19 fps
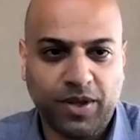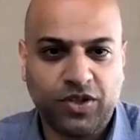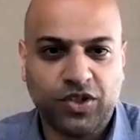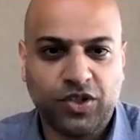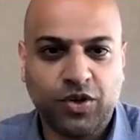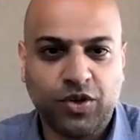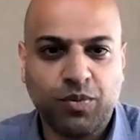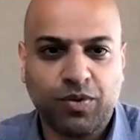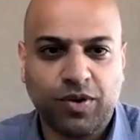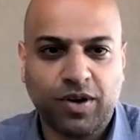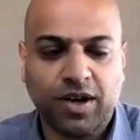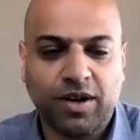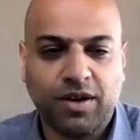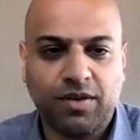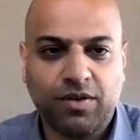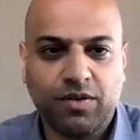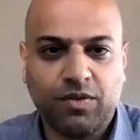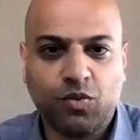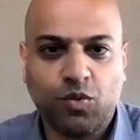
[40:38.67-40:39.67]
Subra
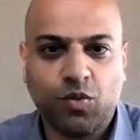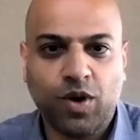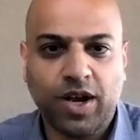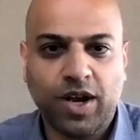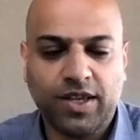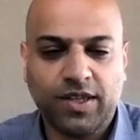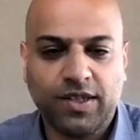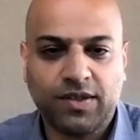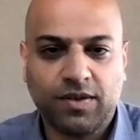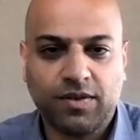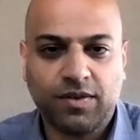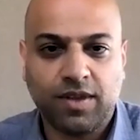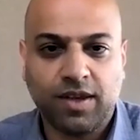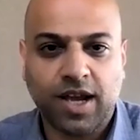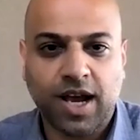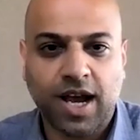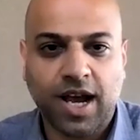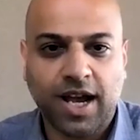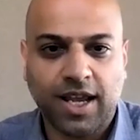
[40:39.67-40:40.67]
was the
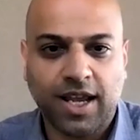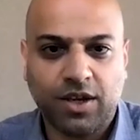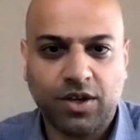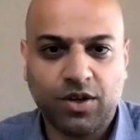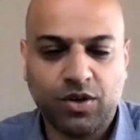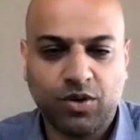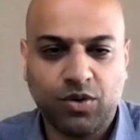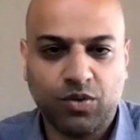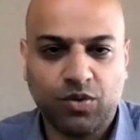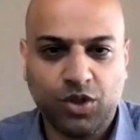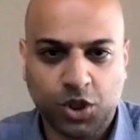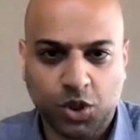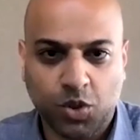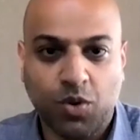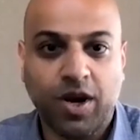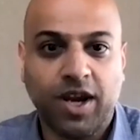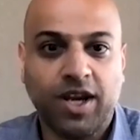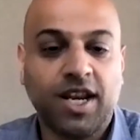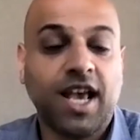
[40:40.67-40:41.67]
guy who
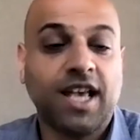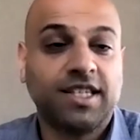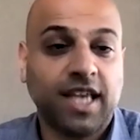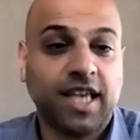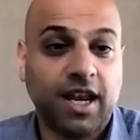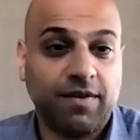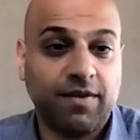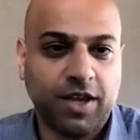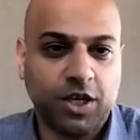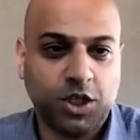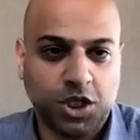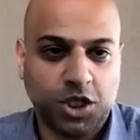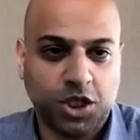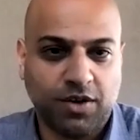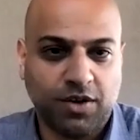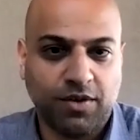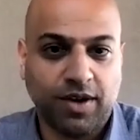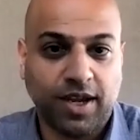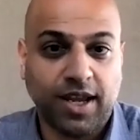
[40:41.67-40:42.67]
joined as head of
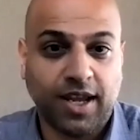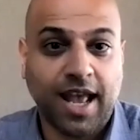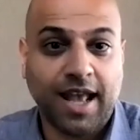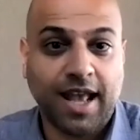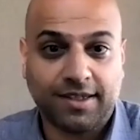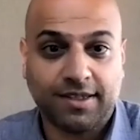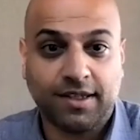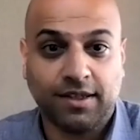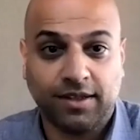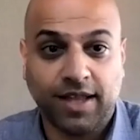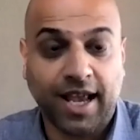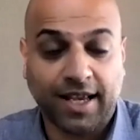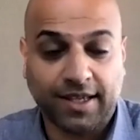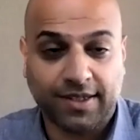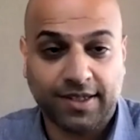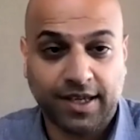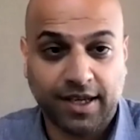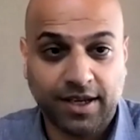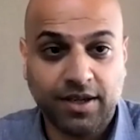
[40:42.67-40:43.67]
engineering at
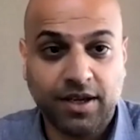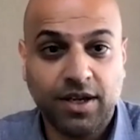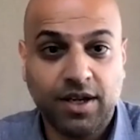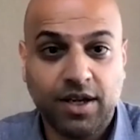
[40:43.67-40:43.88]
Solexa